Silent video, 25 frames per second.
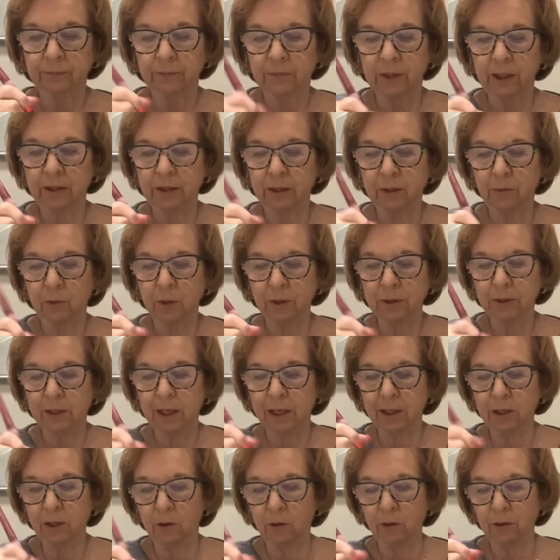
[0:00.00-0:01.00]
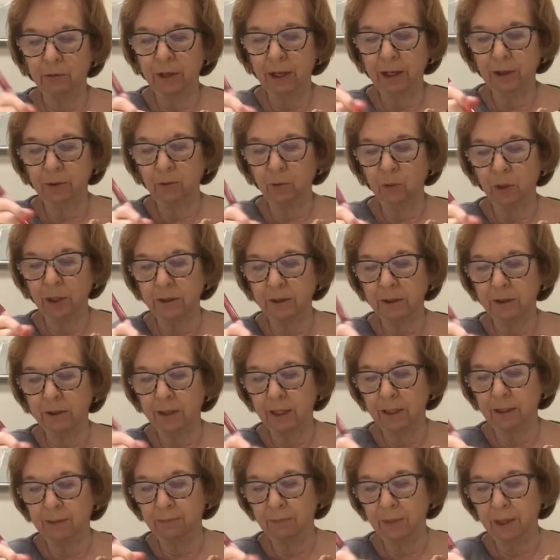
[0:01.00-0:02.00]
And then once I go around once,
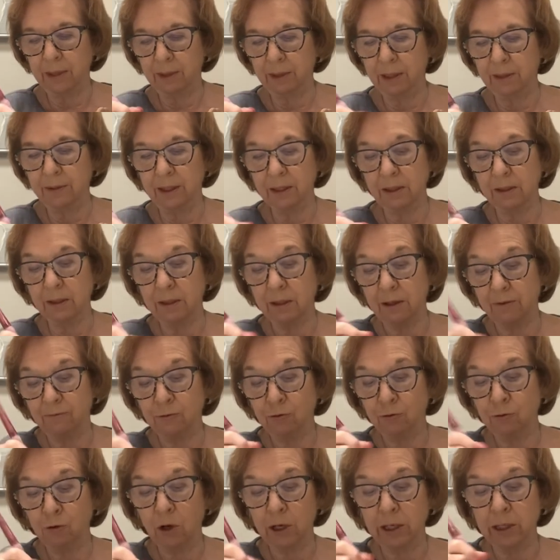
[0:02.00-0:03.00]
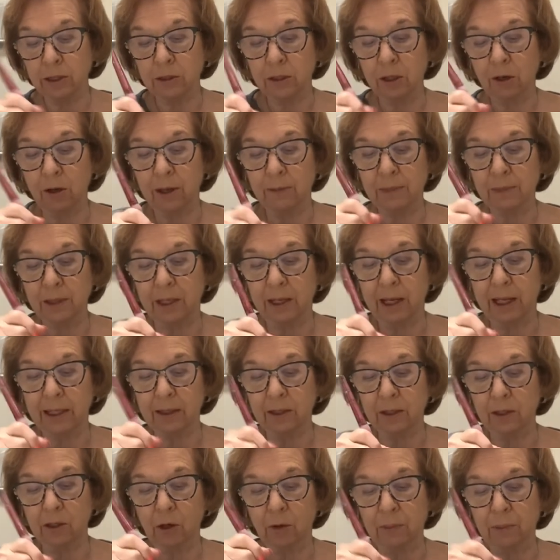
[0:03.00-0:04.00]
then maybe there's enough drying time that I
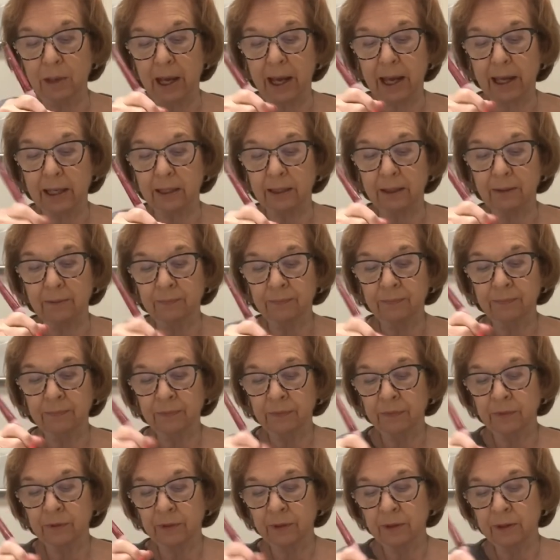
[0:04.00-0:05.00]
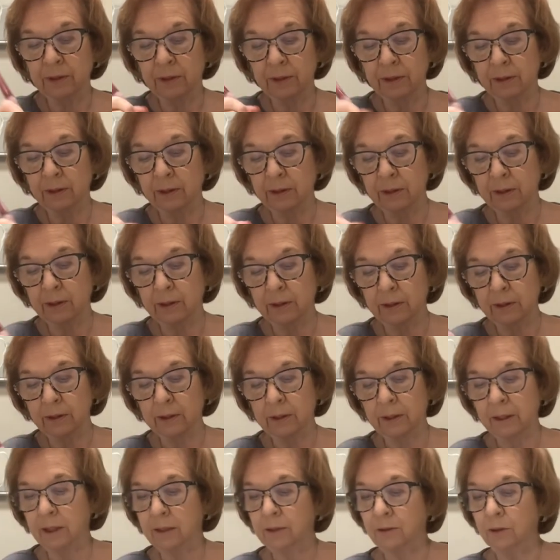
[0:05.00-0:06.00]
can go back
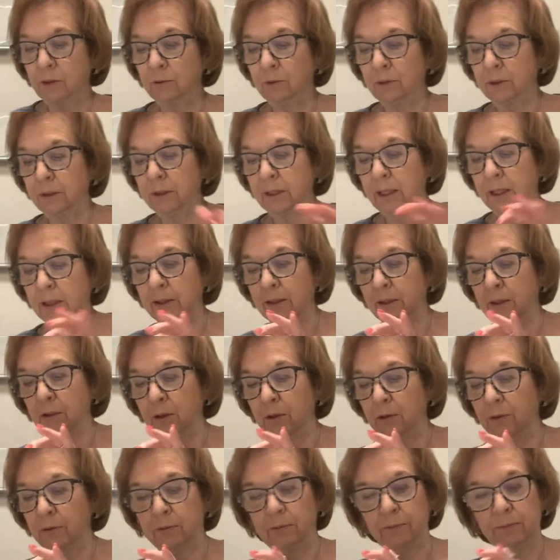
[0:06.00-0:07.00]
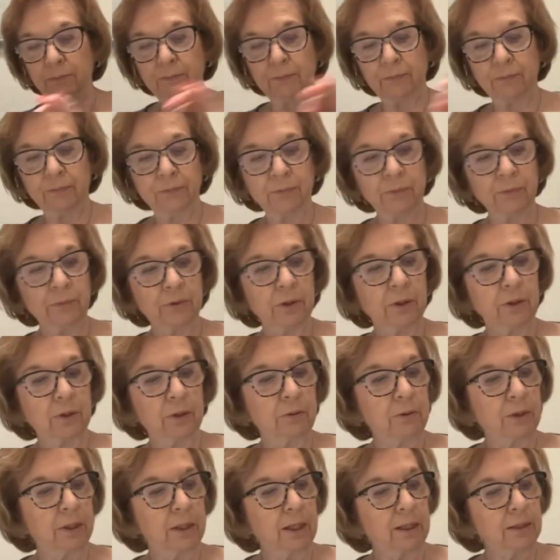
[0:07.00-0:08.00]
and do a second coat.
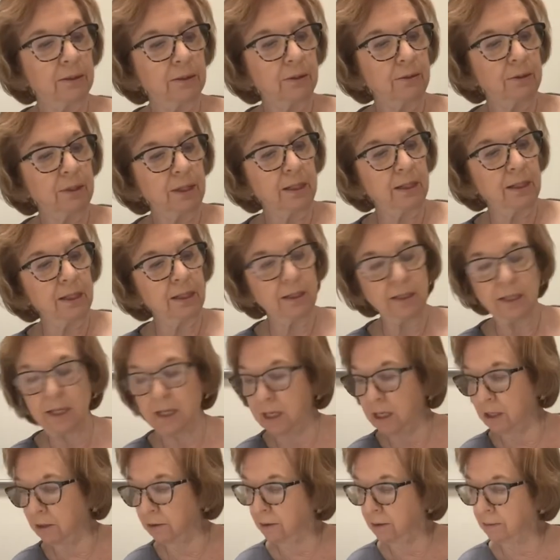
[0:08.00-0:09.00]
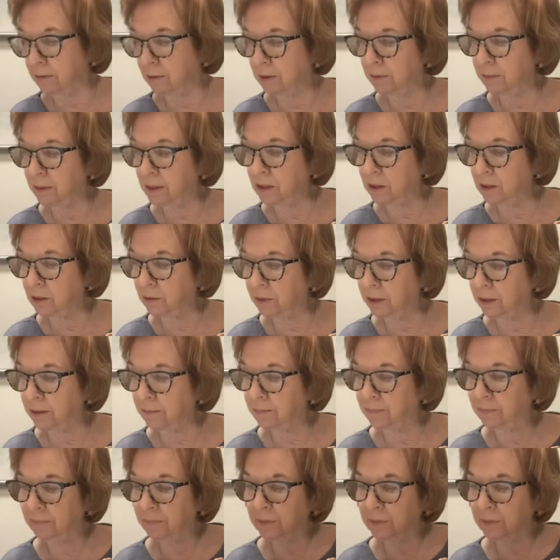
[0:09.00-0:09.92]
Okay, so then in here I'm going to be doing,